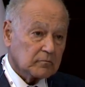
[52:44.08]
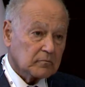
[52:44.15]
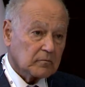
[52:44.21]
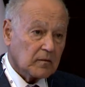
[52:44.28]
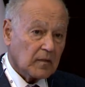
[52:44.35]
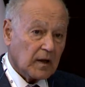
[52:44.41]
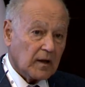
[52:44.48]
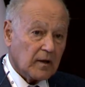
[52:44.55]

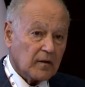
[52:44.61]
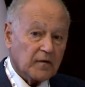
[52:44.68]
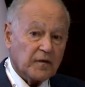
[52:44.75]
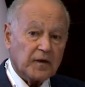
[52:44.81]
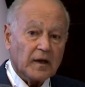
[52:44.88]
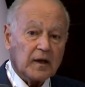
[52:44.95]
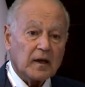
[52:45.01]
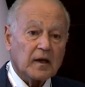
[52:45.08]
race
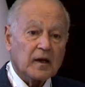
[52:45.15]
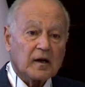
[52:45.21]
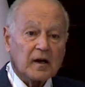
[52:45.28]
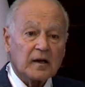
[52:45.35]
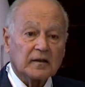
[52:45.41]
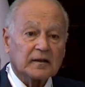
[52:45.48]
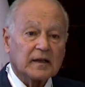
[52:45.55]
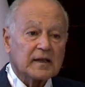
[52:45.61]

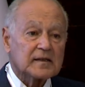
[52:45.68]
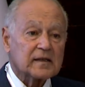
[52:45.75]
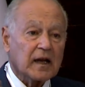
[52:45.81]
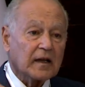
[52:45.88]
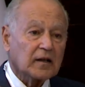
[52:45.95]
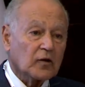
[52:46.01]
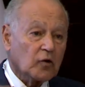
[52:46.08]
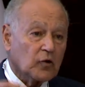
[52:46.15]

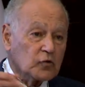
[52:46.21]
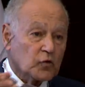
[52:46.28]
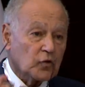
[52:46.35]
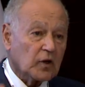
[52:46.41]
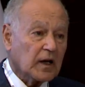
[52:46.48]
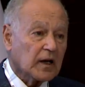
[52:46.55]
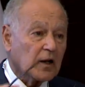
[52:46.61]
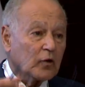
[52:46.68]
in
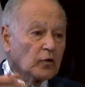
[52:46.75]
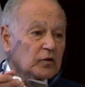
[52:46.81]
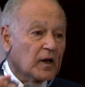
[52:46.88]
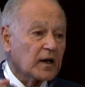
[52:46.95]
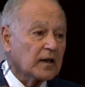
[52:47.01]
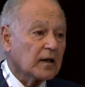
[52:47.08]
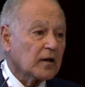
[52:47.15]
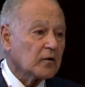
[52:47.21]
Iran is
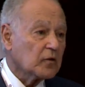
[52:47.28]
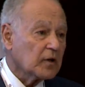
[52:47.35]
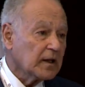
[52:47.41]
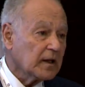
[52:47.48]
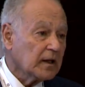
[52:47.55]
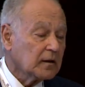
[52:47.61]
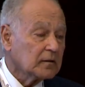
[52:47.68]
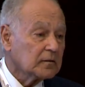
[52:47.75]

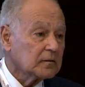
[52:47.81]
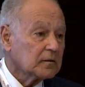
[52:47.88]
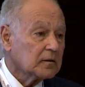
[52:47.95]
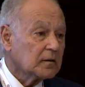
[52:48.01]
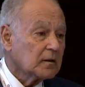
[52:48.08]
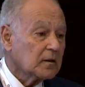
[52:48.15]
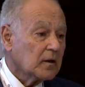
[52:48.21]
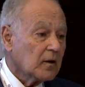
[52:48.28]

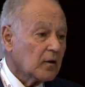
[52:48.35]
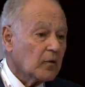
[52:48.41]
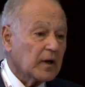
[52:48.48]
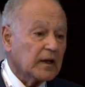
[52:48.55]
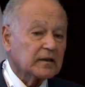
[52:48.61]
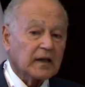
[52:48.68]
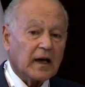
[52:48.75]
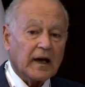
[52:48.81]
seeking a
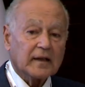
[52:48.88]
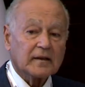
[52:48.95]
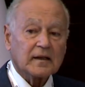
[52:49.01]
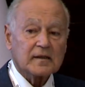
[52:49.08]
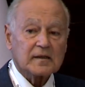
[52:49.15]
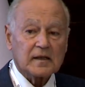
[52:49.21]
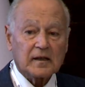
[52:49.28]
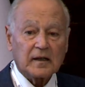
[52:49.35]

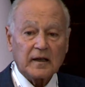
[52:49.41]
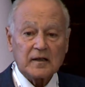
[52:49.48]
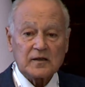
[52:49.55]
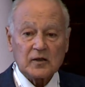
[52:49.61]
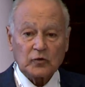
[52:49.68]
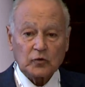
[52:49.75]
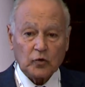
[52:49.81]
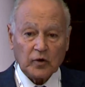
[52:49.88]
nuclear
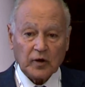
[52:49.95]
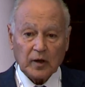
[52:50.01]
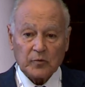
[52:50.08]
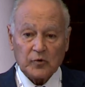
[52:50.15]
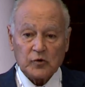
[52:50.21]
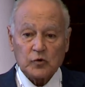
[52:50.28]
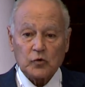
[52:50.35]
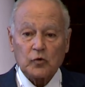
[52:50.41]
weapon,
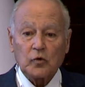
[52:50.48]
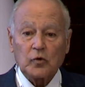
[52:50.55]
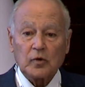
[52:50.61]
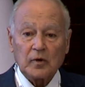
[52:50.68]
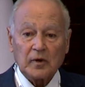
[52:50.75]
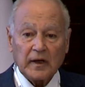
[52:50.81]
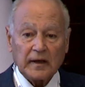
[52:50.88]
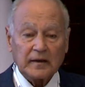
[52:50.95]
and the
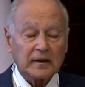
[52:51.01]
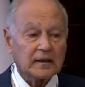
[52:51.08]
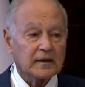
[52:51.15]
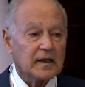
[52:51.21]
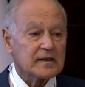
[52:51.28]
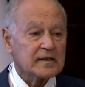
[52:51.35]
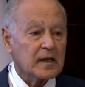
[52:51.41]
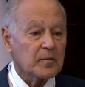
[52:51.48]

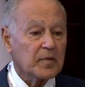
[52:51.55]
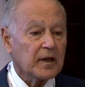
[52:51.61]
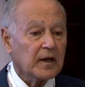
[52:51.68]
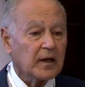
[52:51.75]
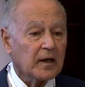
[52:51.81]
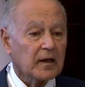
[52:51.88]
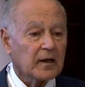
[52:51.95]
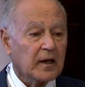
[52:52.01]
Turkey
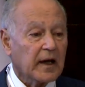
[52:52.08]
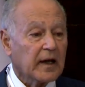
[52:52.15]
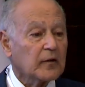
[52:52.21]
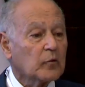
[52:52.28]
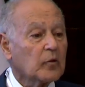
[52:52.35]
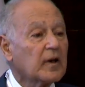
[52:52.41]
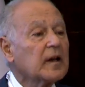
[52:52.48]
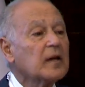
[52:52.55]
president talked
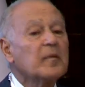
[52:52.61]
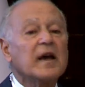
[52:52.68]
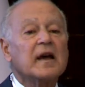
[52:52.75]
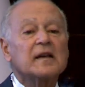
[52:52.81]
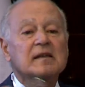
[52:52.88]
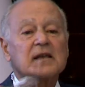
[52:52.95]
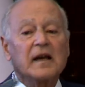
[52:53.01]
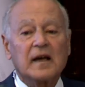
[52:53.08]
about last
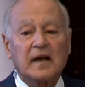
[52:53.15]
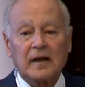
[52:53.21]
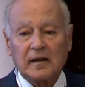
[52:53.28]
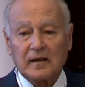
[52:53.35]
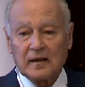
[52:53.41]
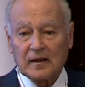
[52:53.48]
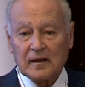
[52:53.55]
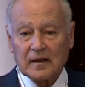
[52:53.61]
week about
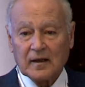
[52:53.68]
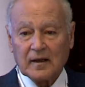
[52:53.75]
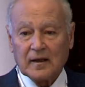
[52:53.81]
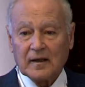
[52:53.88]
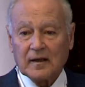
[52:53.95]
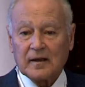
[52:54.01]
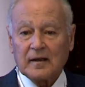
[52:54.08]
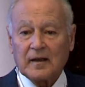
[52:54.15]

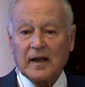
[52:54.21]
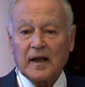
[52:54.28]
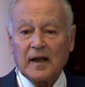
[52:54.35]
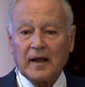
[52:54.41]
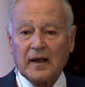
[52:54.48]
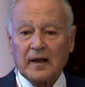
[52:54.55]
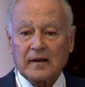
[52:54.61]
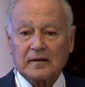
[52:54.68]
why
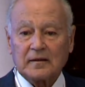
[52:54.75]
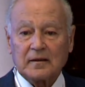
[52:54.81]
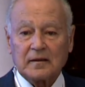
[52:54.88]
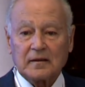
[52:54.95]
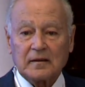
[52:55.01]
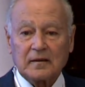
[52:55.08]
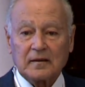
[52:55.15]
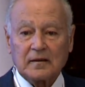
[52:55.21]

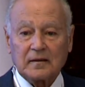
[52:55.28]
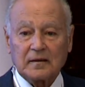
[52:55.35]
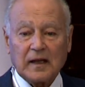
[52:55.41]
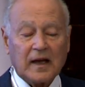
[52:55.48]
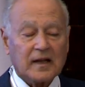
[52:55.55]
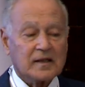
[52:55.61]
can't